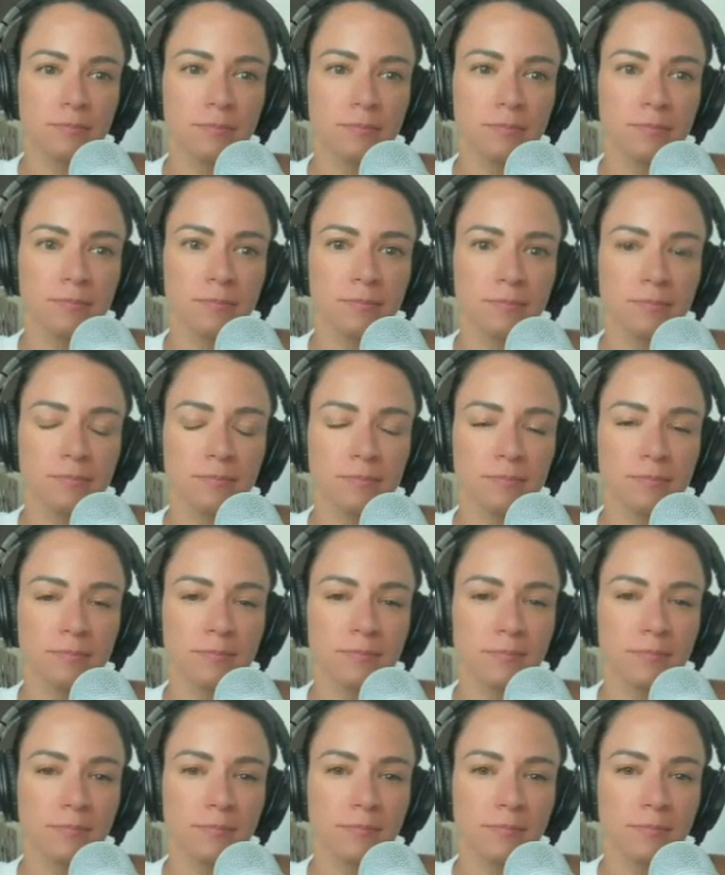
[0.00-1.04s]

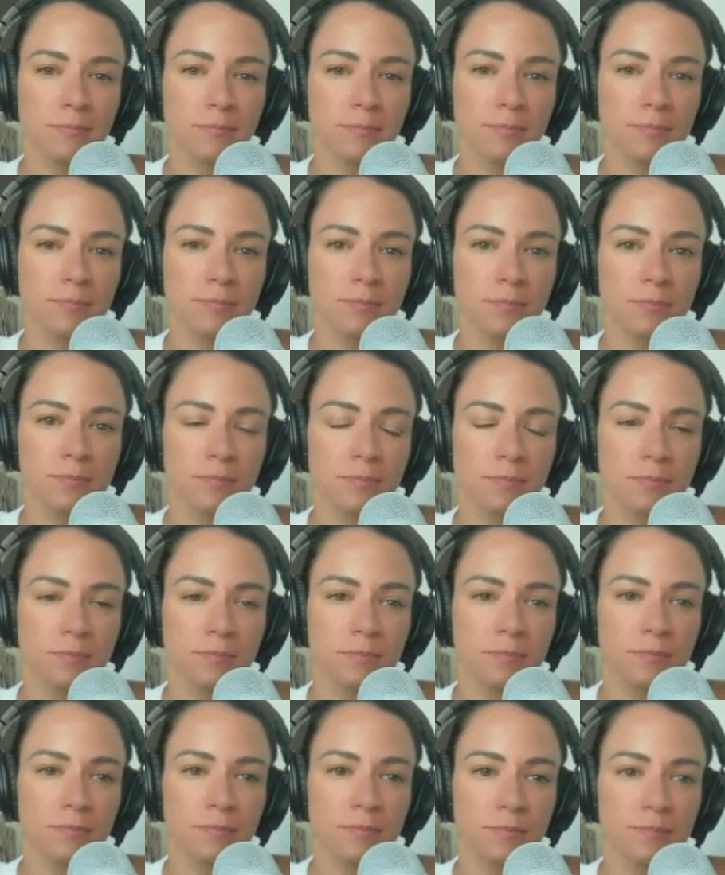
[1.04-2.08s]

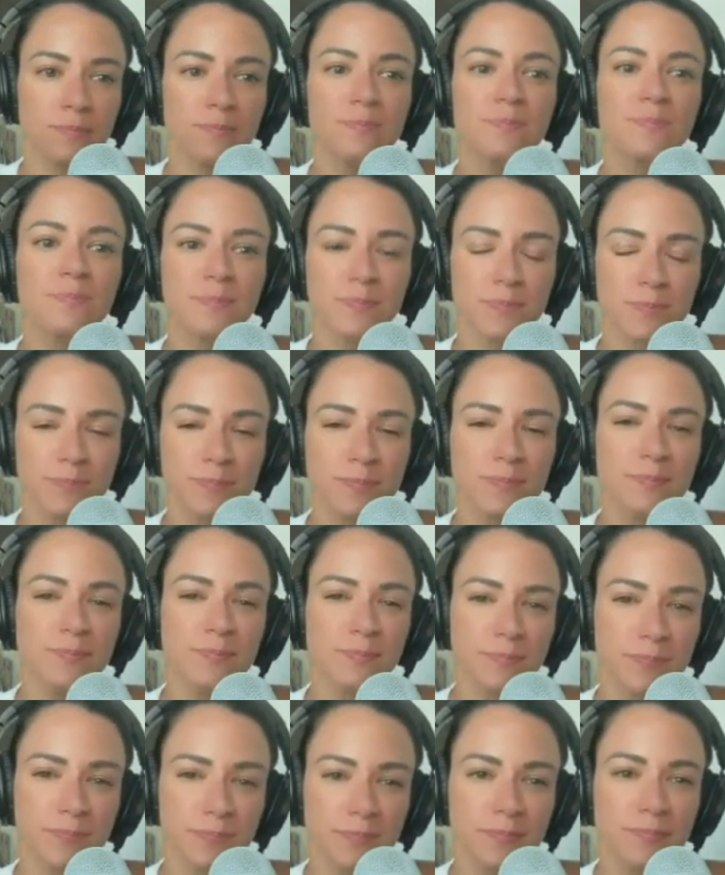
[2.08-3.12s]

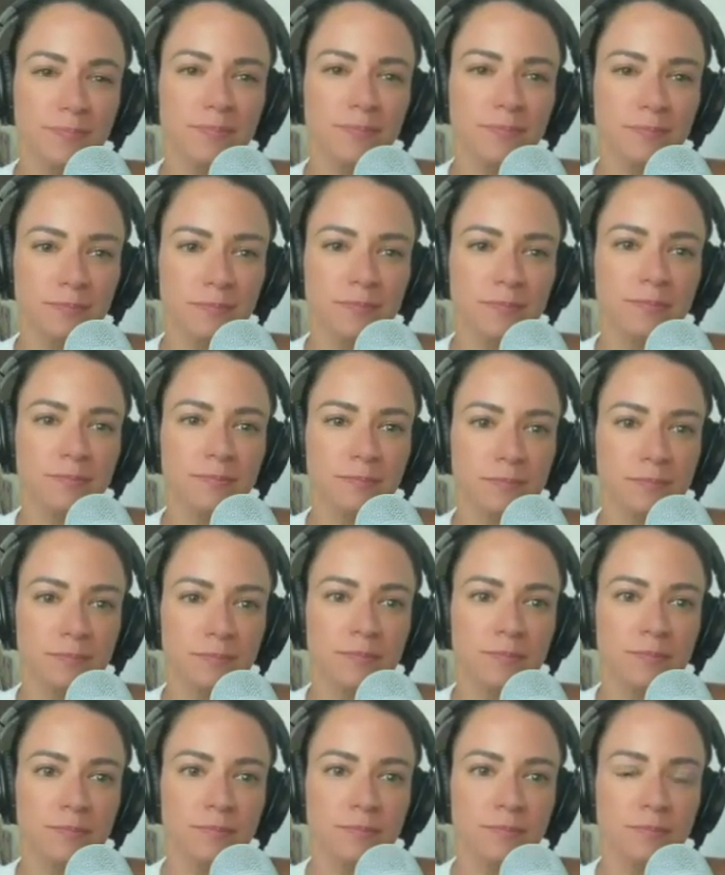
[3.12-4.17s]

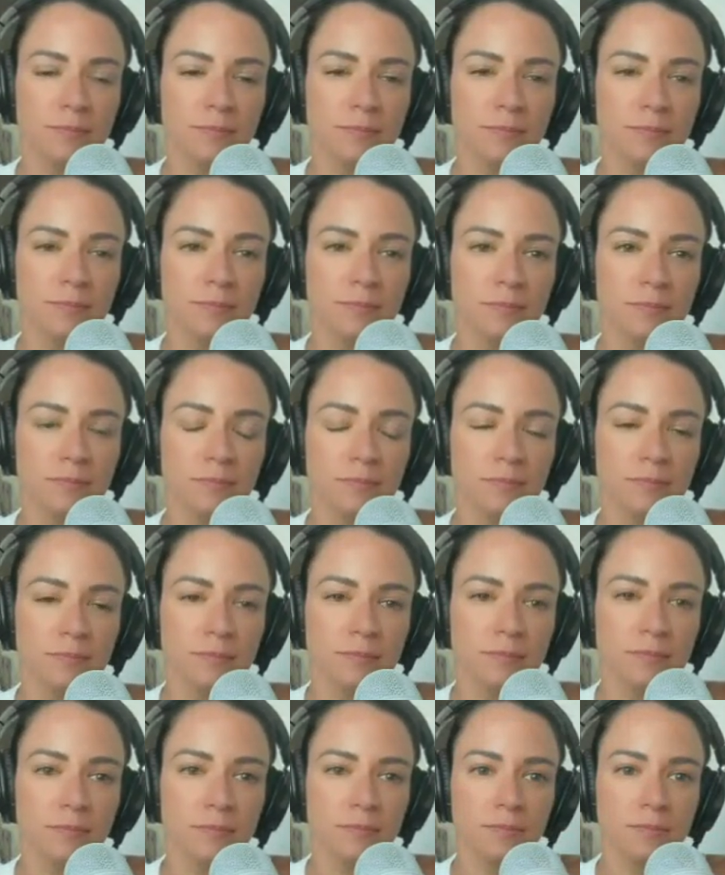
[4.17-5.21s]

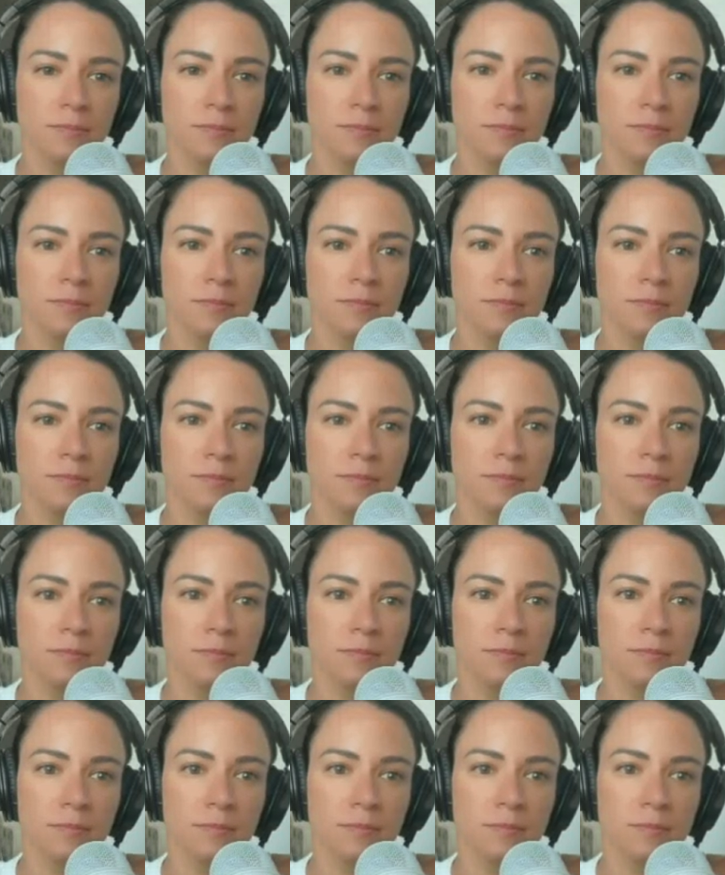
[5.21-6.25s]

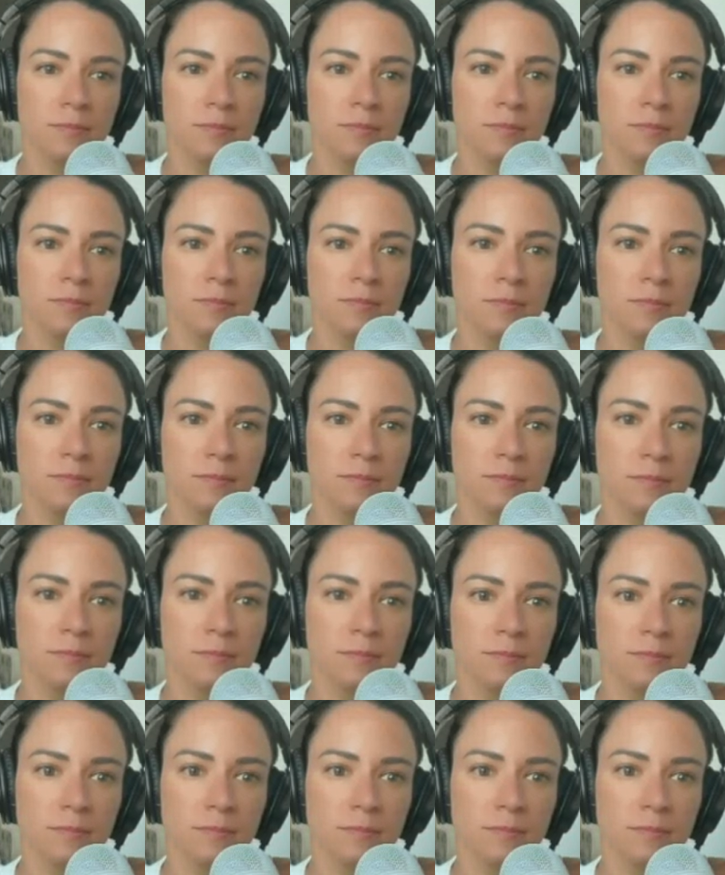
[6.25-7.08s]
This person isn't speaking.